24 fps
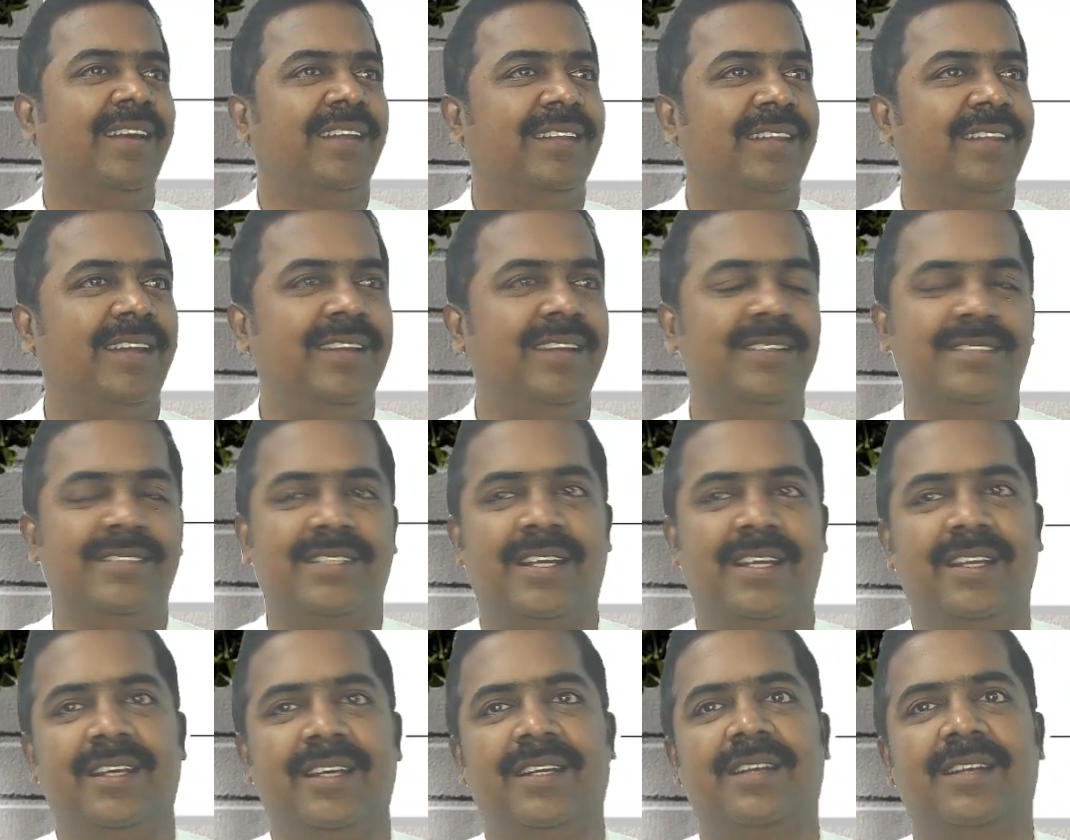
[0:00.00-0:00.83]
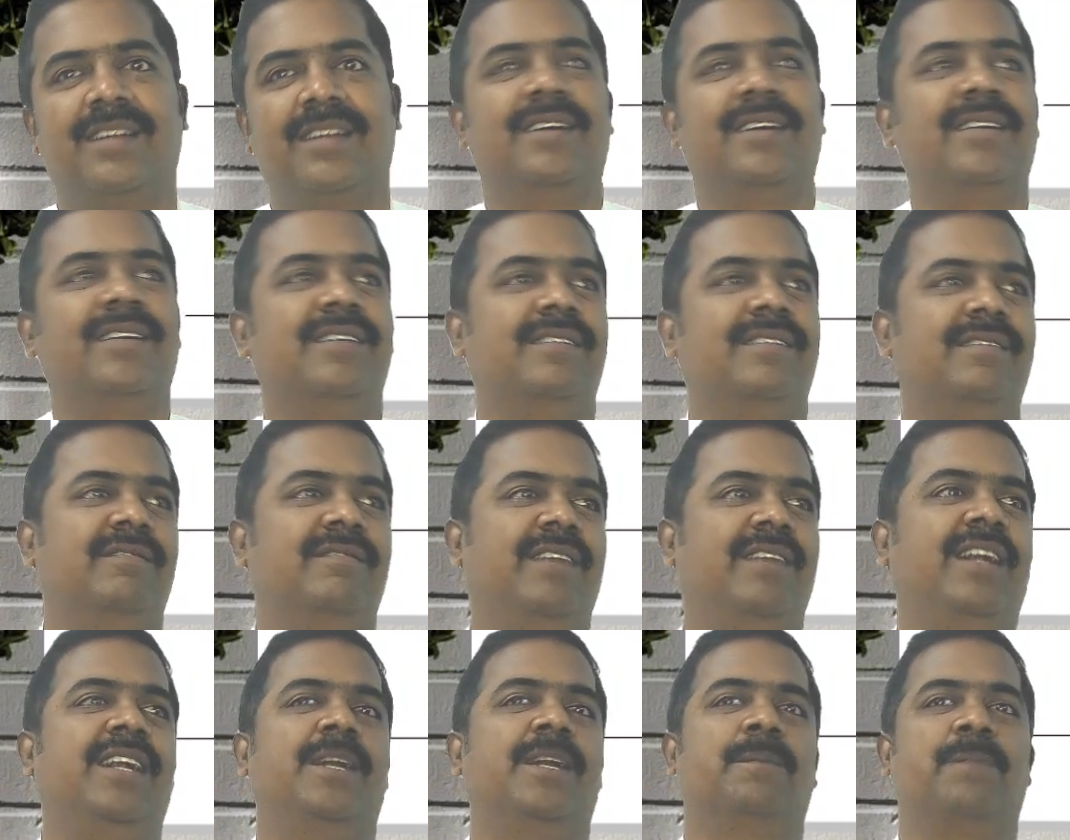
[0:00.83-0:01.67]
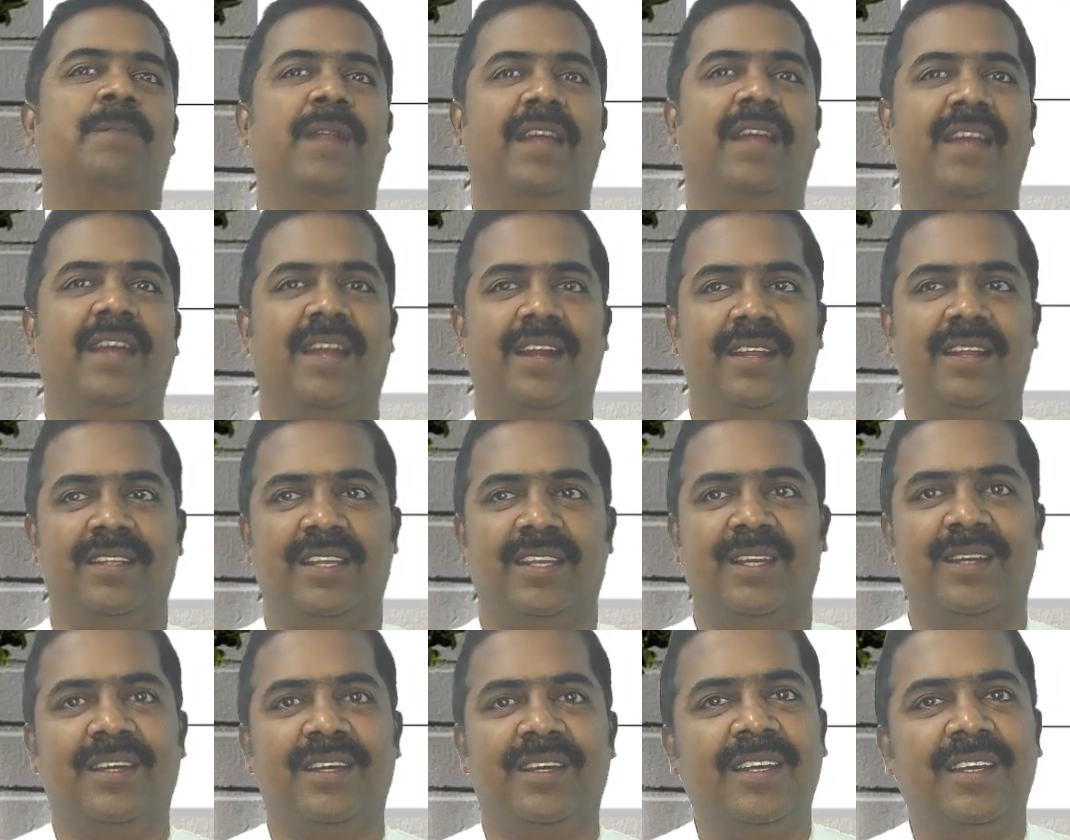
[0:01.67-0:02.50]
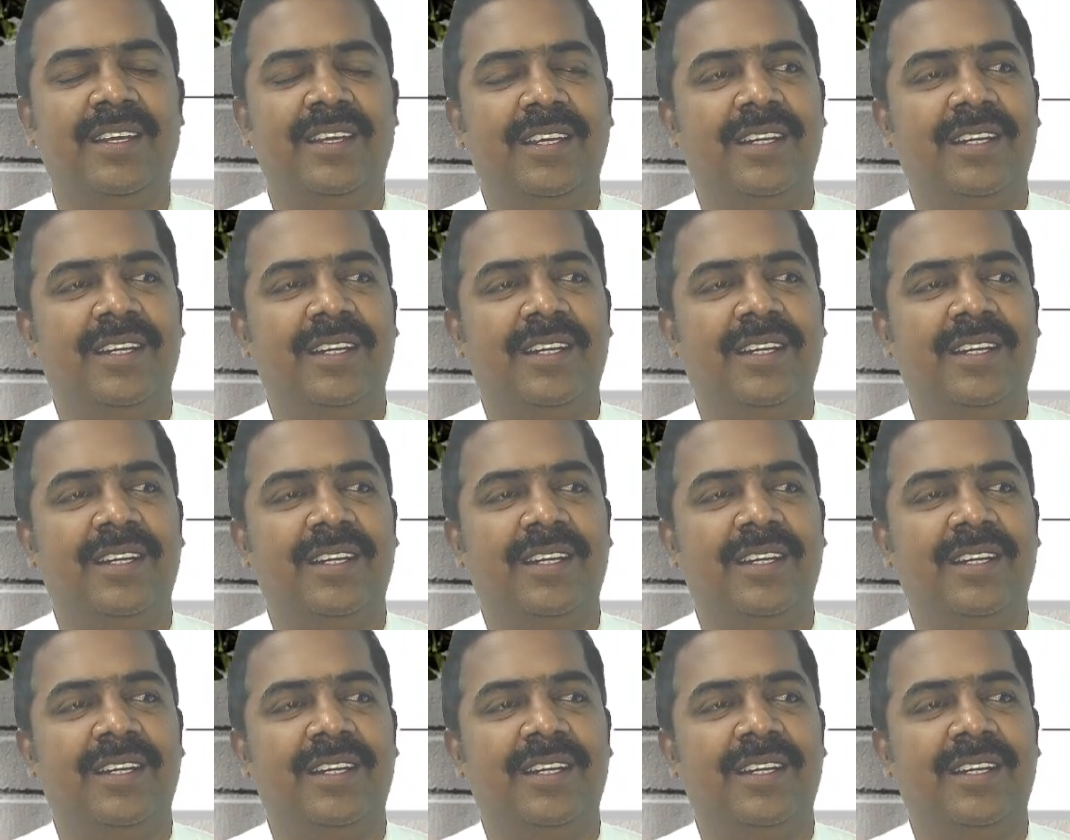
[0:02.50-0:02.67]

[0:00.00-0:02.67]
Then his career went up like anything.